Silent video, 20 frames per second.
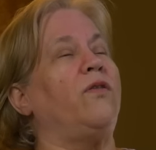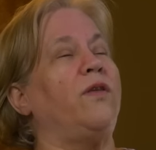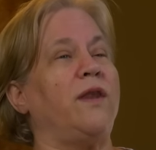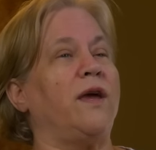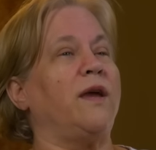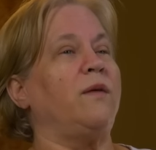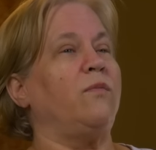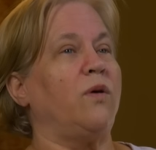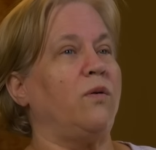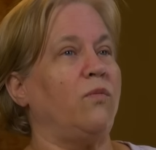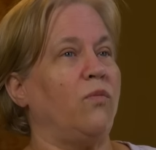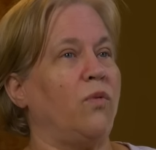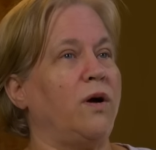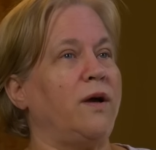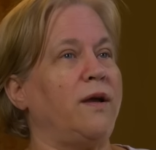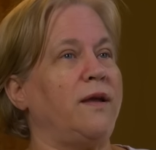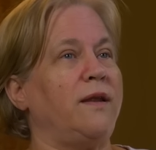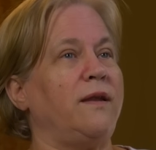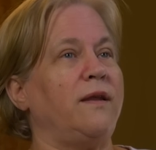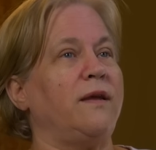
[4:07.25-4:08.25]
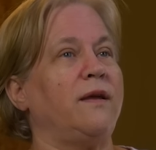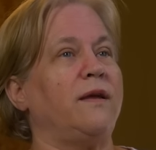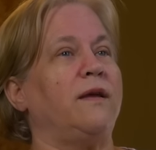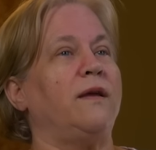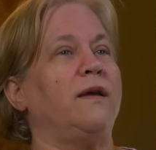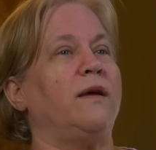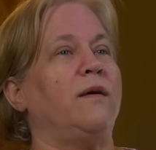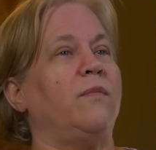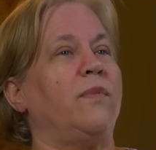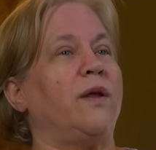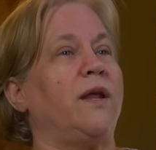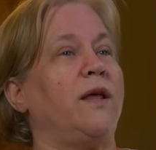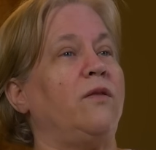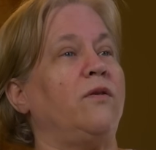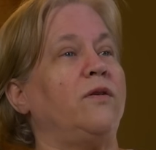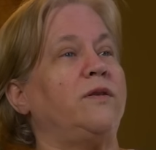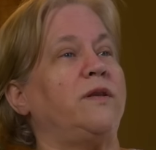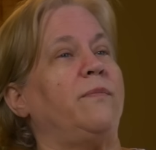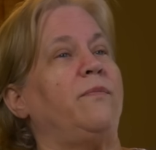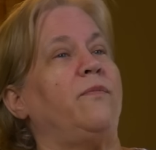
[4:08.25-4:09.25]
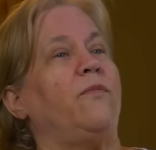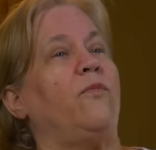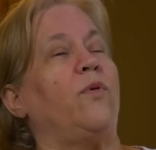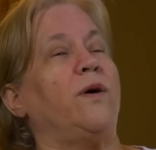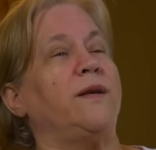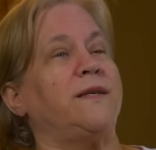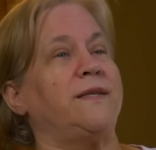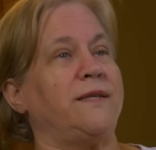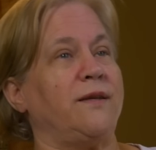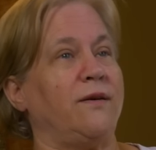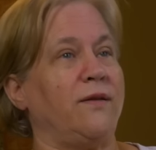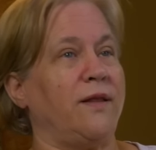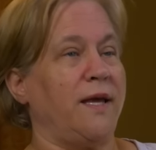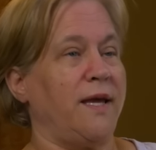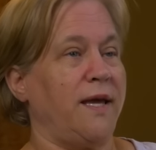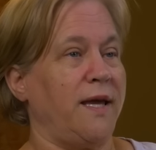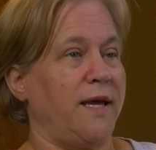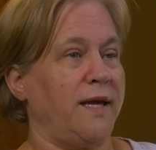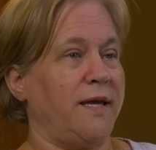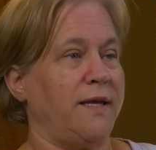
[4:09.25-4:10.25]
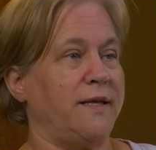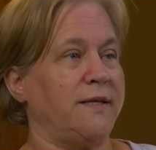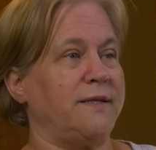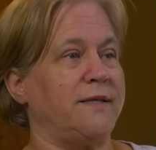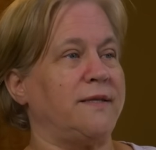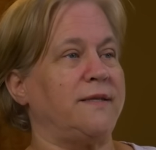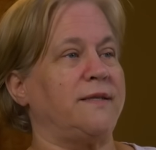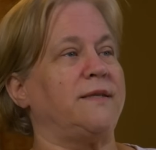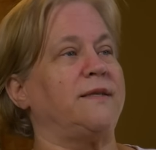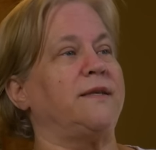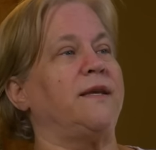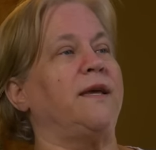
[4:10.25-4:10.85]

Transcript: the 911, but I looked up West LA's